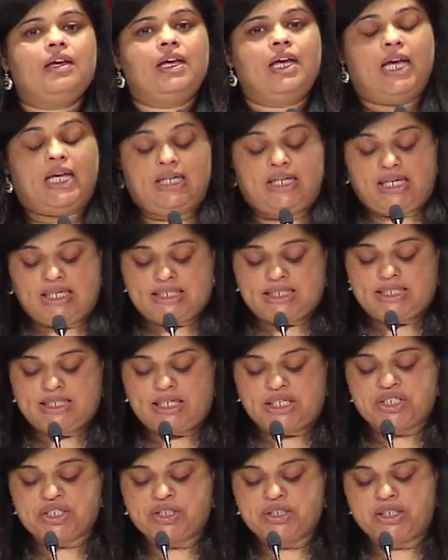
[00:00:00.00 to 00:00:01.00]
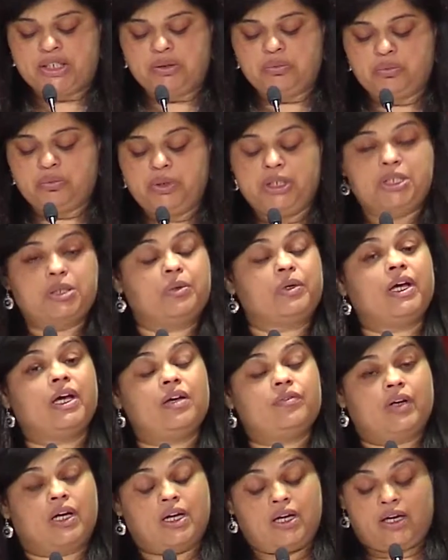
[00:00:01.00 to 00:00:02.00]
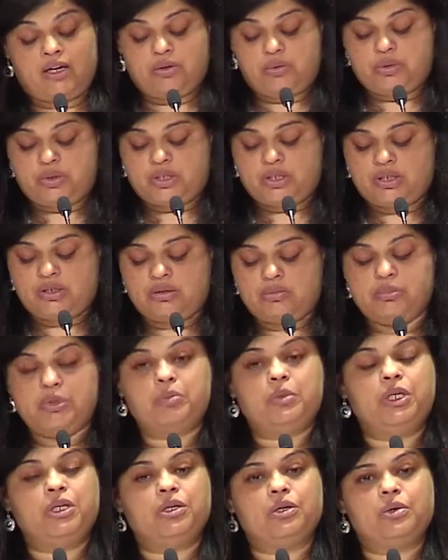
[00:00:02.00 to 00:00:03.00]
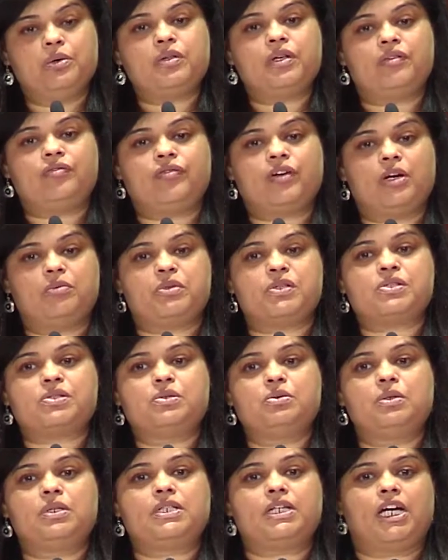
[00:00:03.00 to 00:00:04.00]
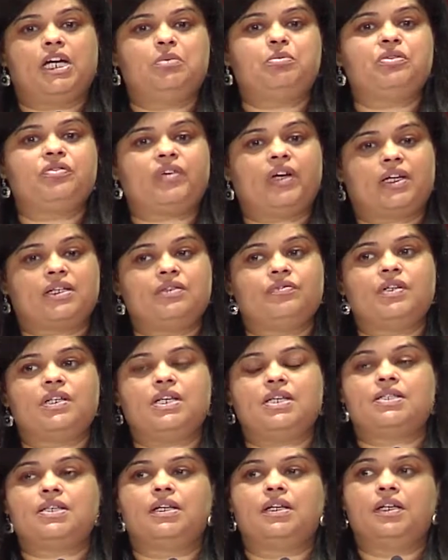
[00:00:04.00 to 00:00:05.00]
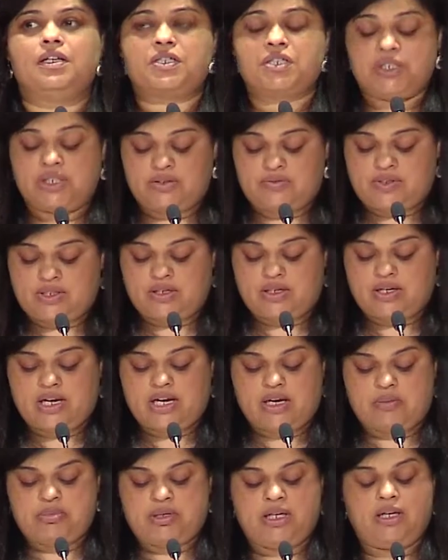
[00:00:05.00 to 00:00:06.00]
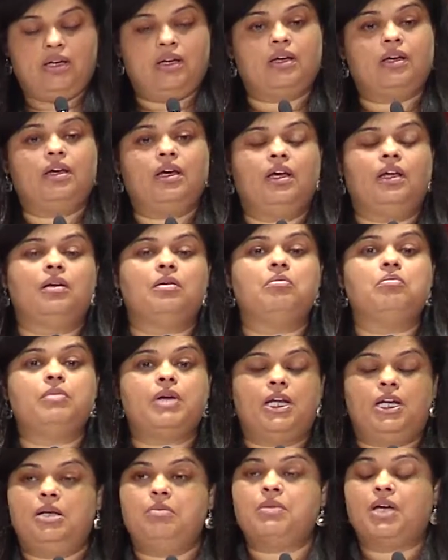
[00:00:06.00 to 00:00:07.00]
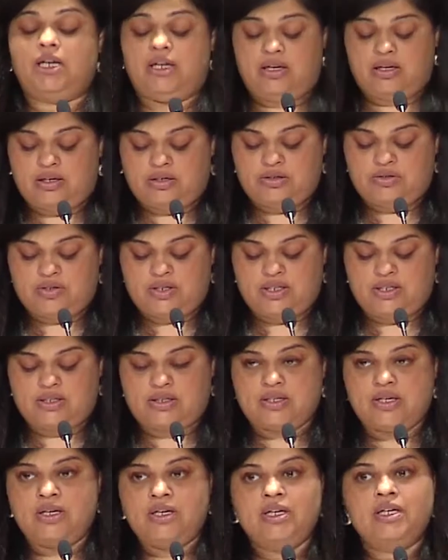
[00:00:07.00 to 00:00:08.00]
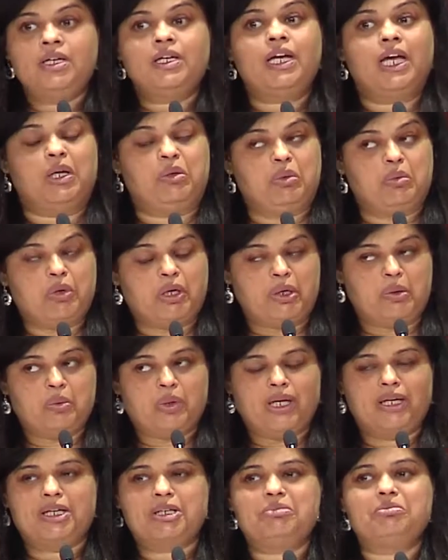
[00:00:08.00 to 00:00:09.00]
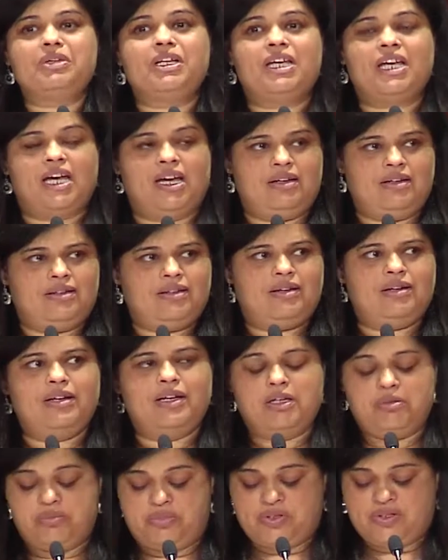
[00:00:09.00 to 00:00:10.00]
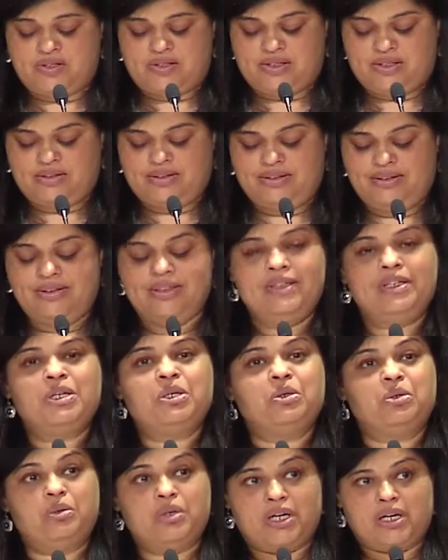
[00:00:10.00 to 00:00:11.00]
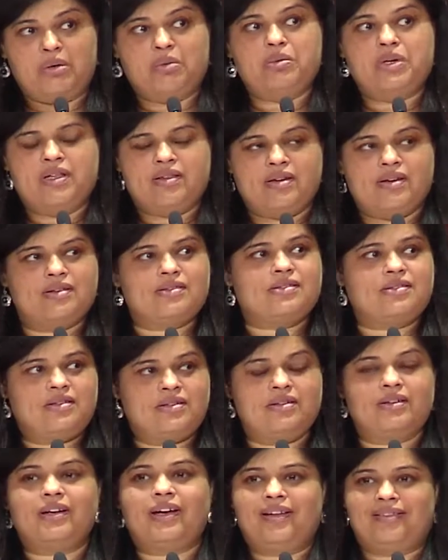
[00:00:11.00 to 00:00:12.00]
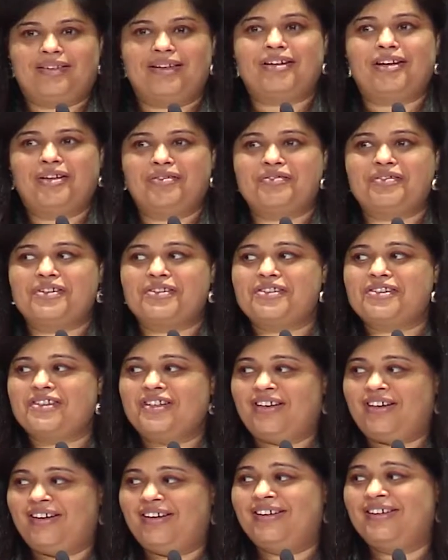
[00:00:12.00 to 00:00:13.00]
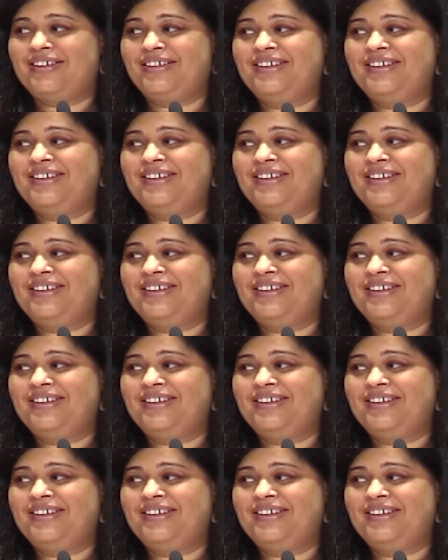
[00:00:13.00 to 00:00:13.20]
And internationally, we don't have a count, but we know that farm to school type of activities and initiatives are happening in many, many countries. And we want to welcome Canada and Brazil, who are with us here at the conference today.